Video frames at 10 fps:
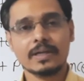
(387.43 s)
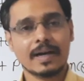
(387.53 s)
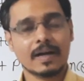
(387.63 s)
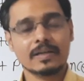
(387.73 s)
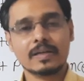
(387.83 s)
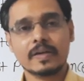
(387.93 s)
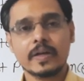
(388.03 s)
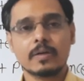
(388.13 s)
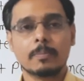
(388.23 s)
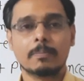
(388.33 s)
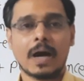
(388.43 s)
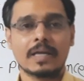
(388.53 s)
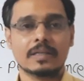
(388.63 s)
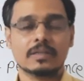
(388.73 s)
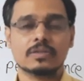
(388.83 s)
100
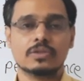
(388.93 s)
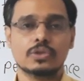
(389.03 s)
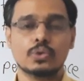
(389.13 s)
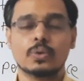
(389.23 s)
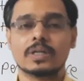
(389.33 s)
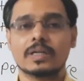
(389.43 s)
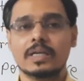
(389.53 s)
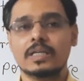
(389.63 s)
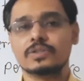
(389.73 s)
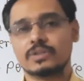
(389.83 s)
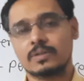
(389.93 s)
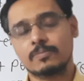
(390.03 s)
minus your age.